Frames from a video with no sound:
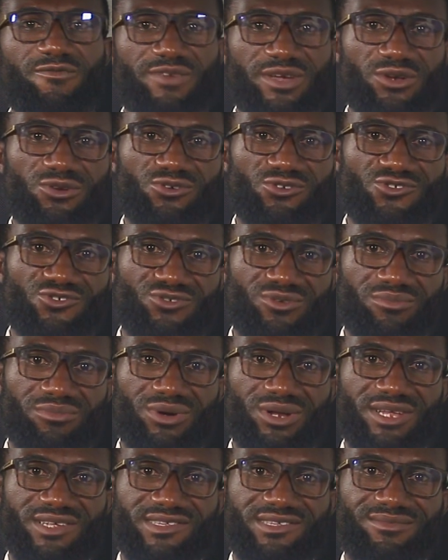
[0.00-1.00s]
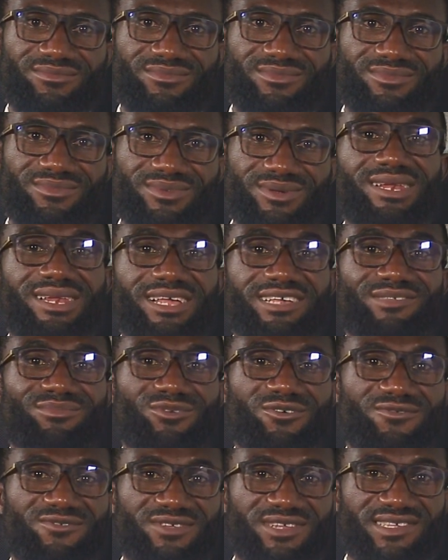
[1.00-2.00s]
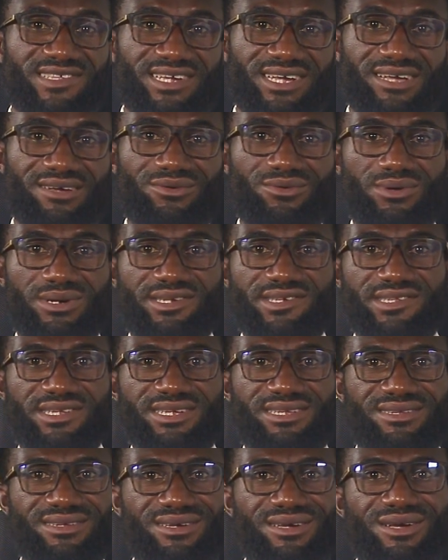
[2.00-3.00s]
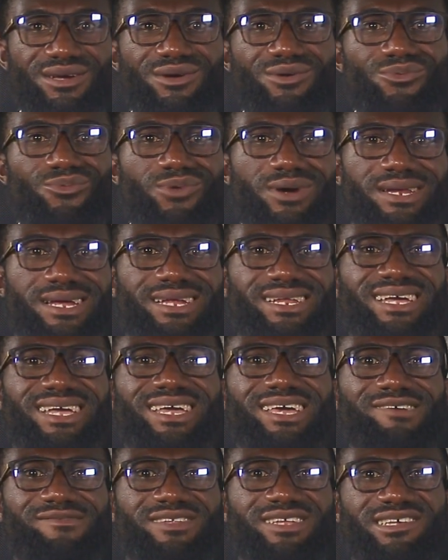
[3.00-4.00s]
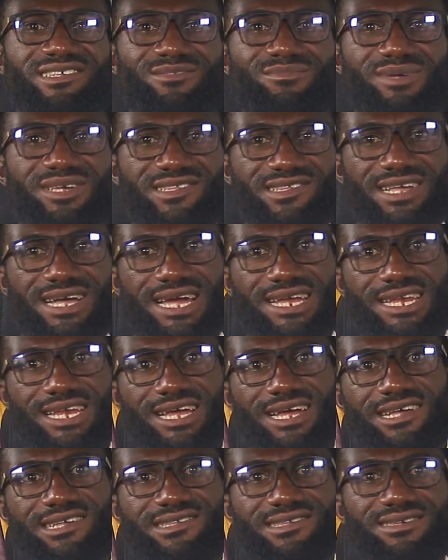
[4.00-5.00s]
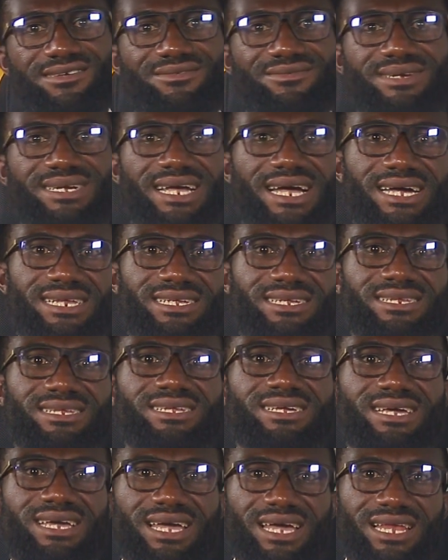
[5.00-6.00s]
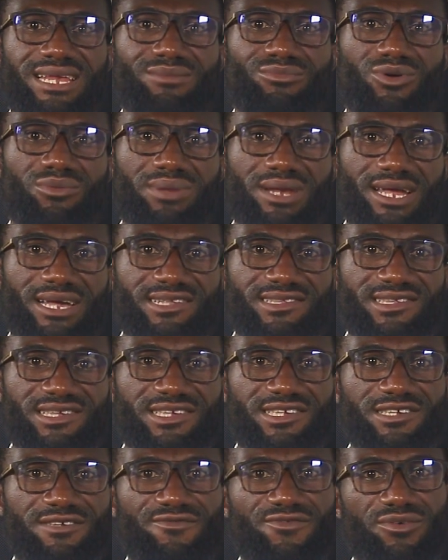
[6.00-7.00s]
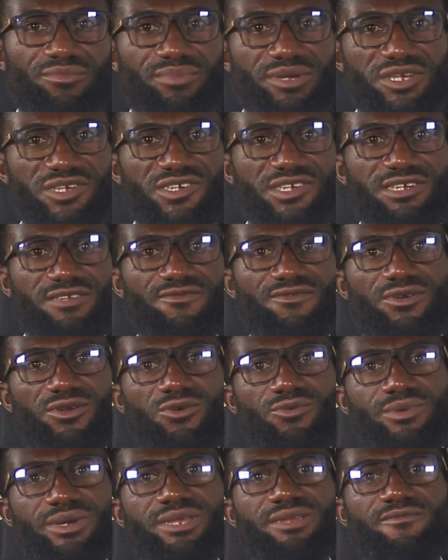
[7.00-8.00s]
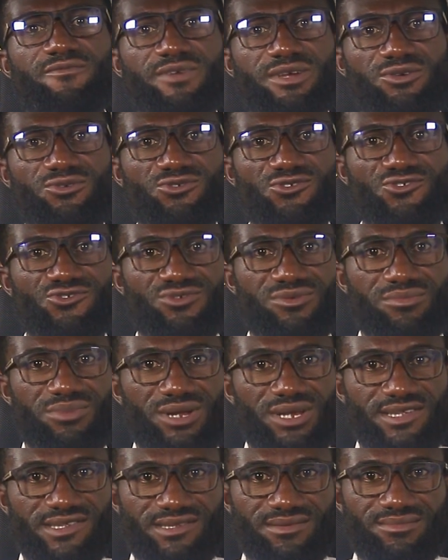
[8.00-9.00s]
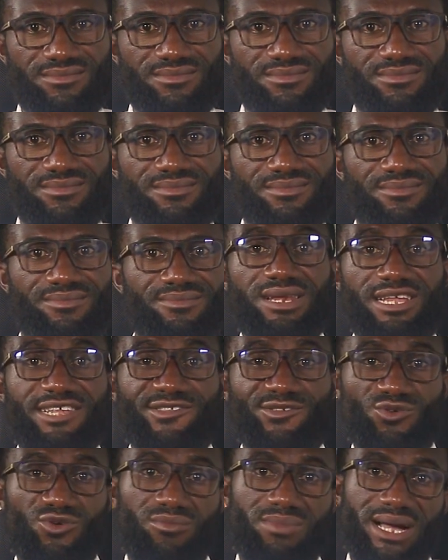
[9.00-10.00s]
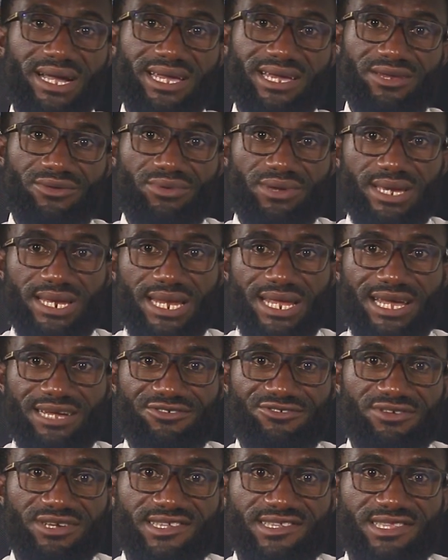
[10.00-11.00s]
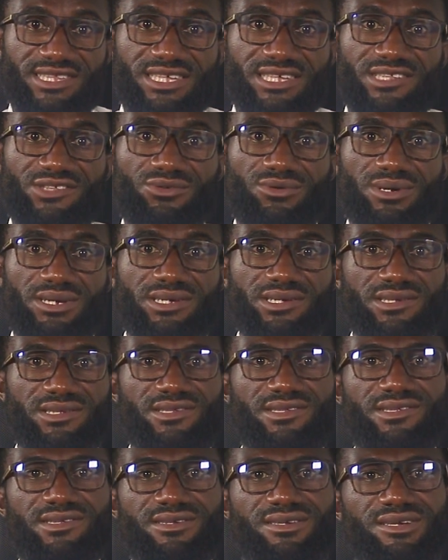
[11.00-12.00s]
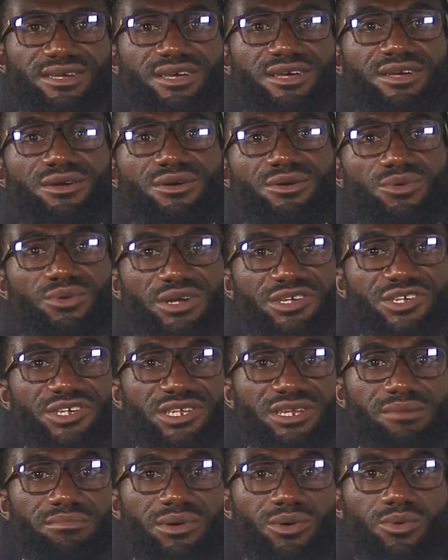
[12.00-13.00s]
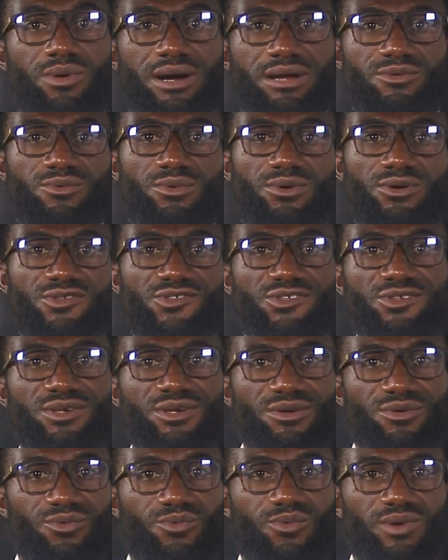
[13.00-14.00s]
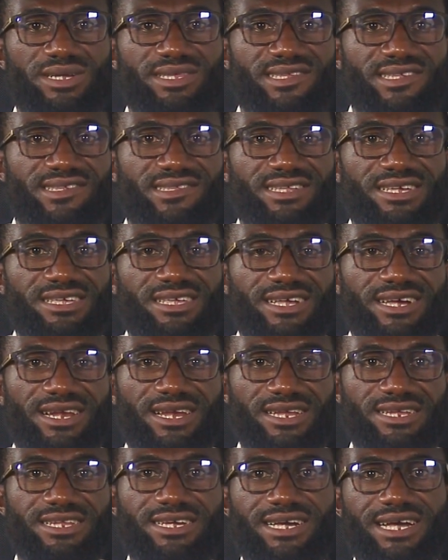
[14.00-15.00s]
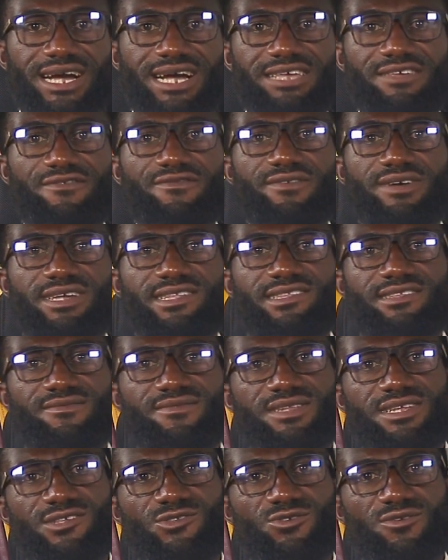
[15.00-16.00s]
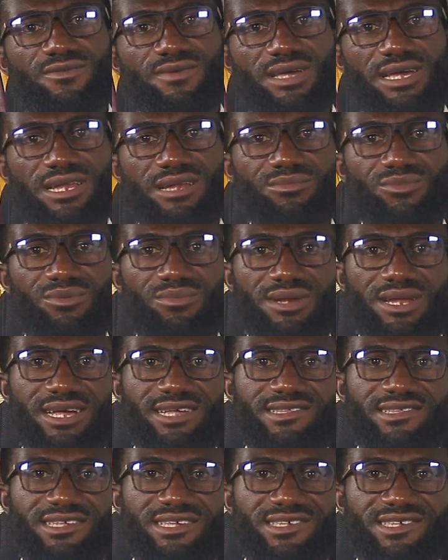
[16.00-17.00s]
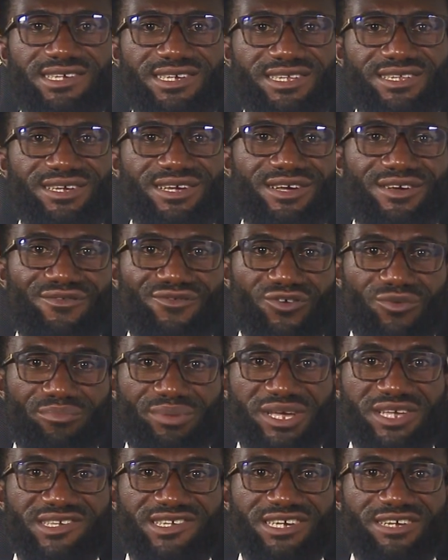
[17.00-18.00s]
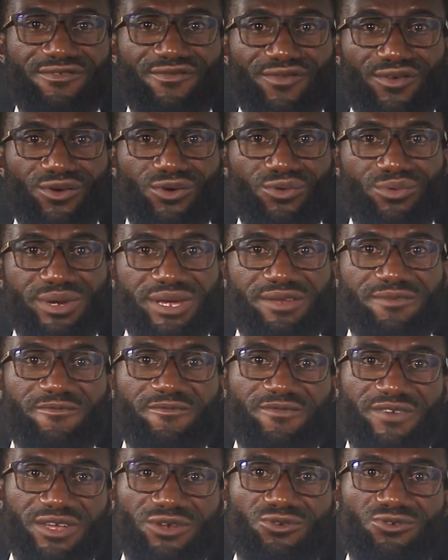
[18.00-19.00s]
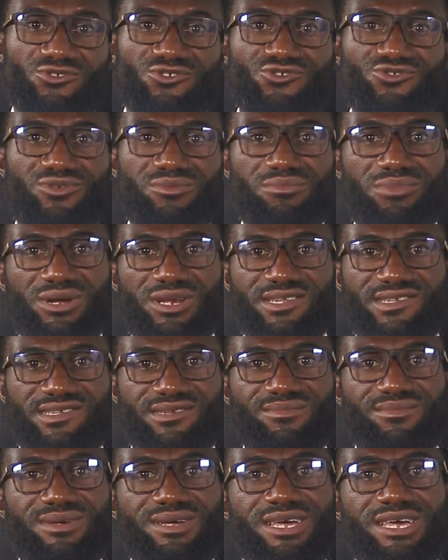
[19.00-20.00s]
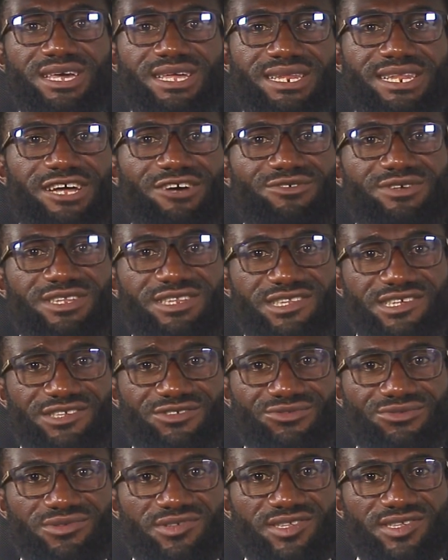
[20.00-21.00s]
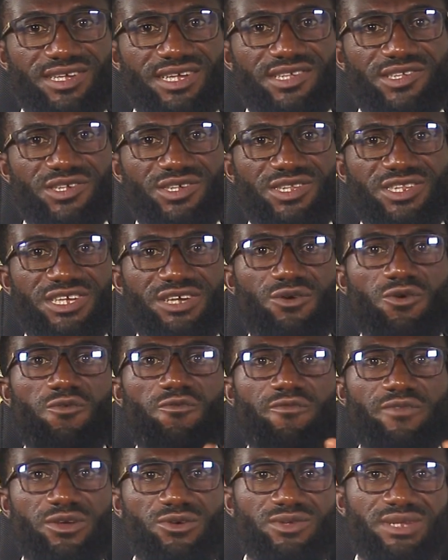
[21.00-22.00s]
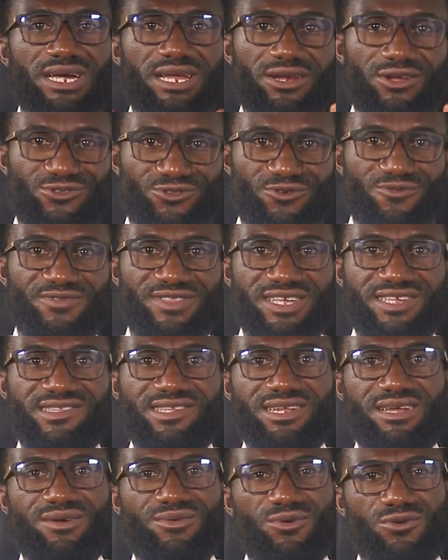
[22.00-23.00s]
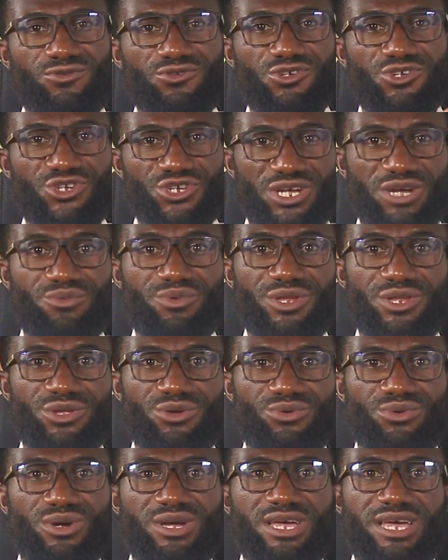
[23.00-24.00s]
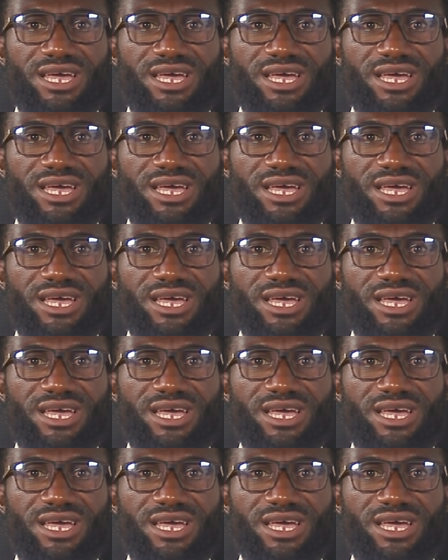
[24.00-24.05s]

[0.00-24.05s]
venous thrombolism? Let's move to the second question. What are the evidence-based guidelines regarding early mobilization for patients following venous thrombolism? Let's go back and quickly address these questions. Question number one was, what is the clinical effectiveness of early mobilization for patients following venous thrombolism? Now, in this research, they unveiled a lot of things that I want to share with you,